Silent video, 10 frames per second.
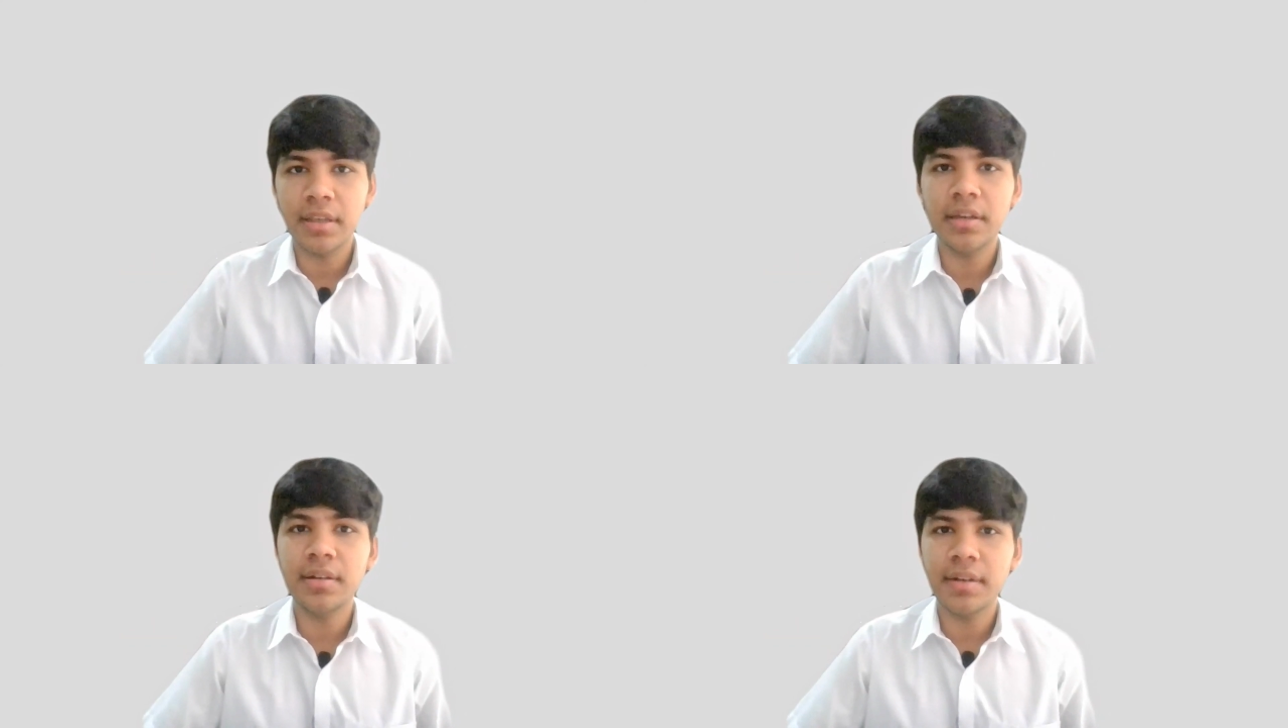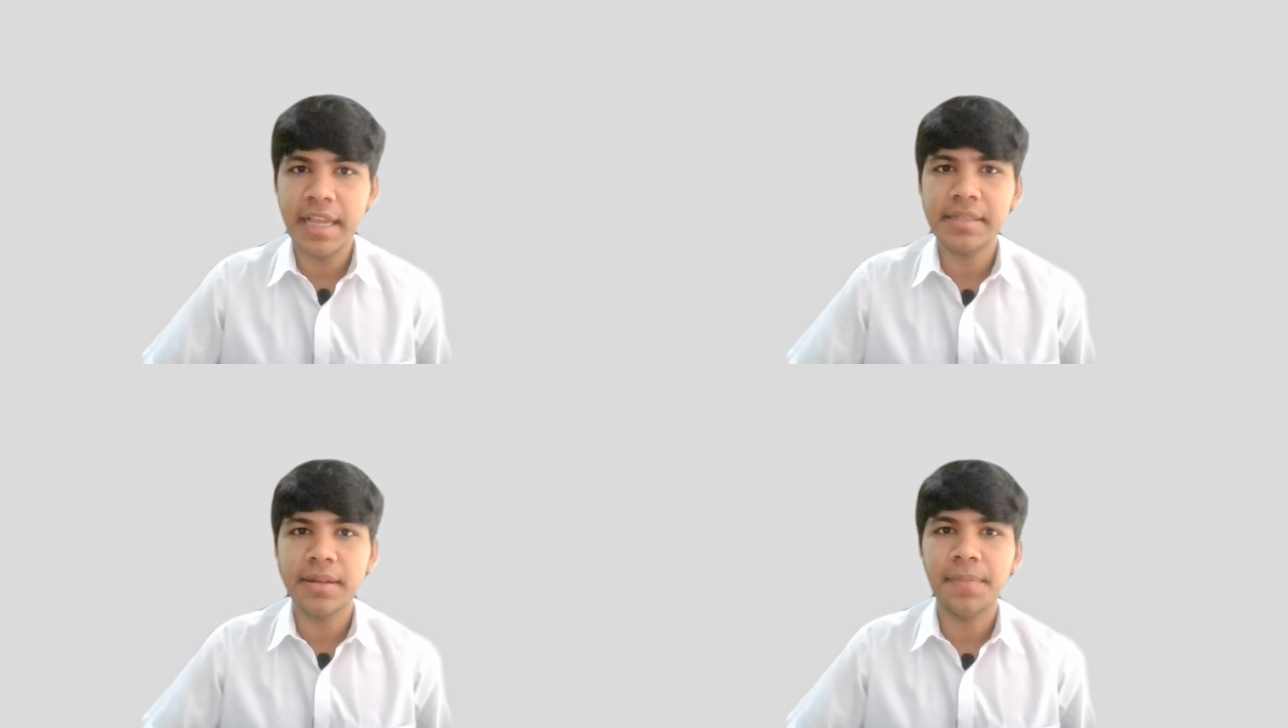real
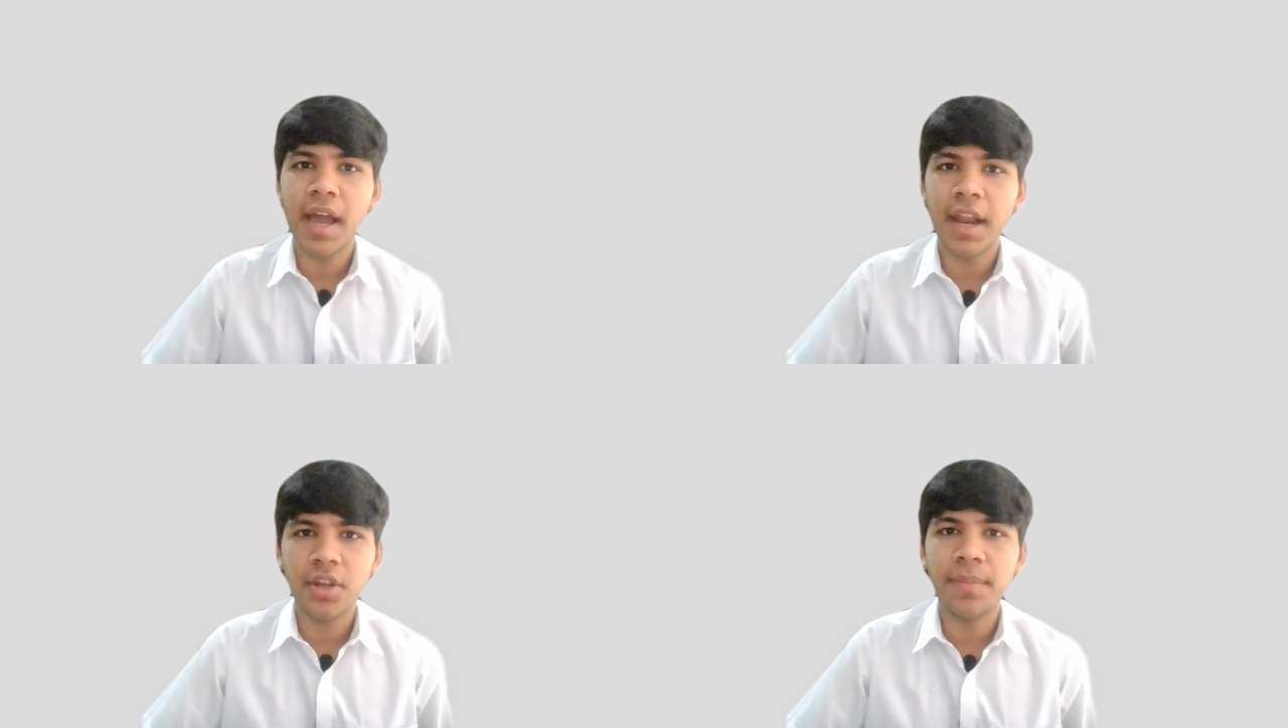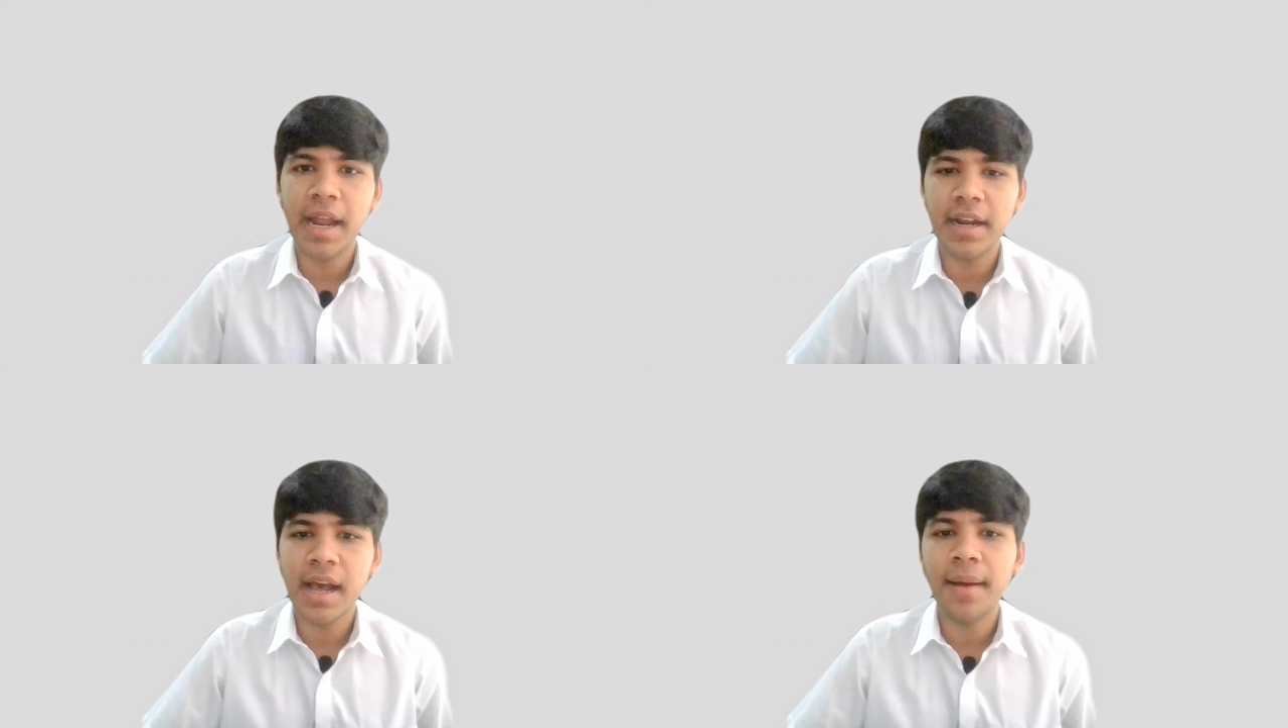reason behind your
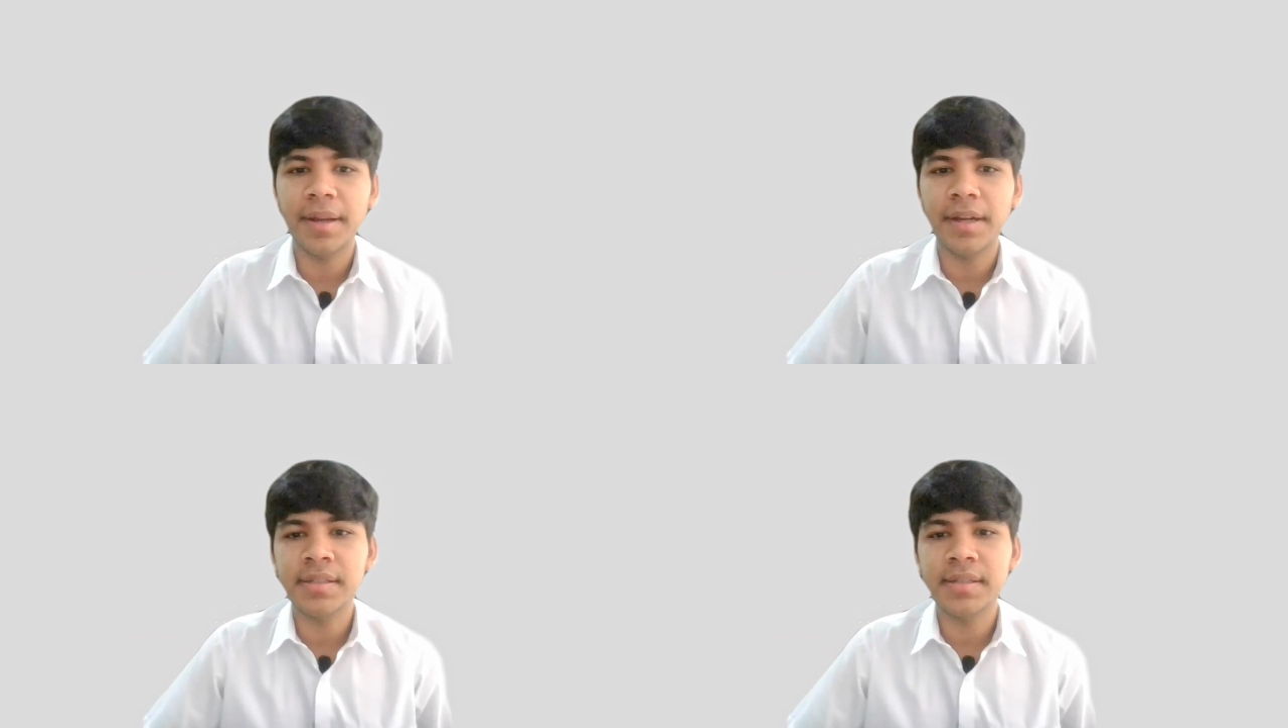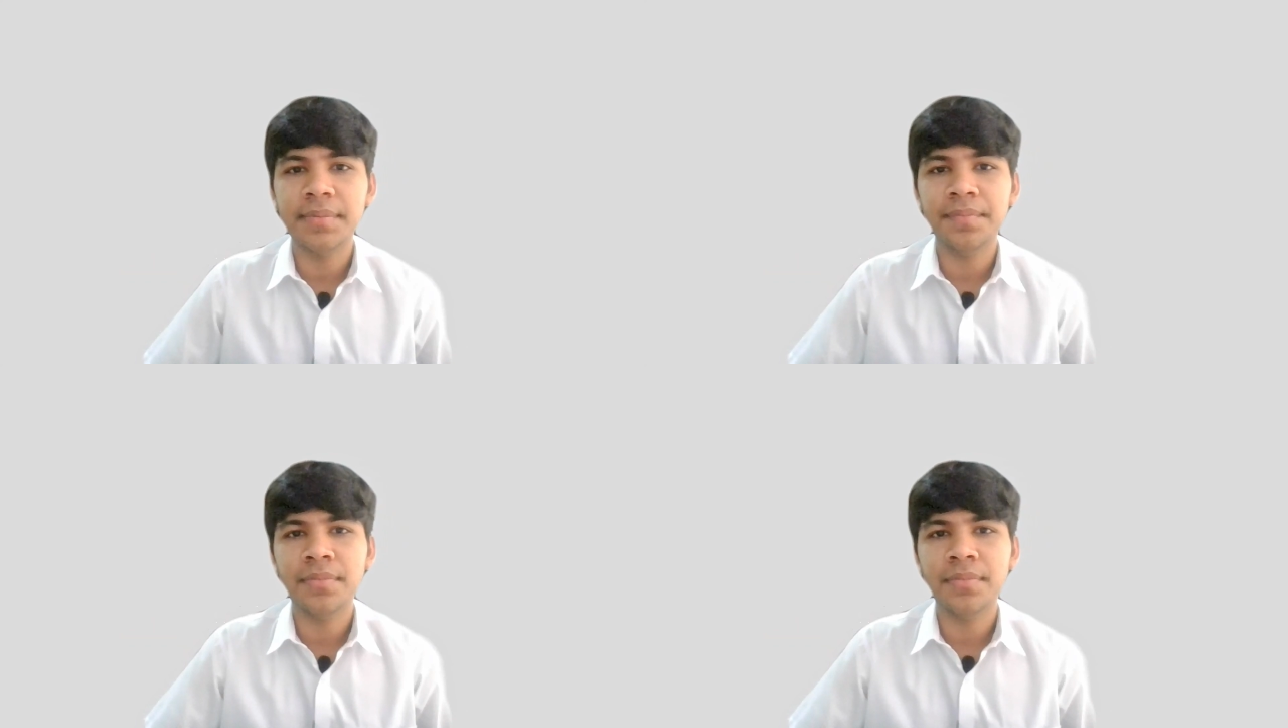bad habits.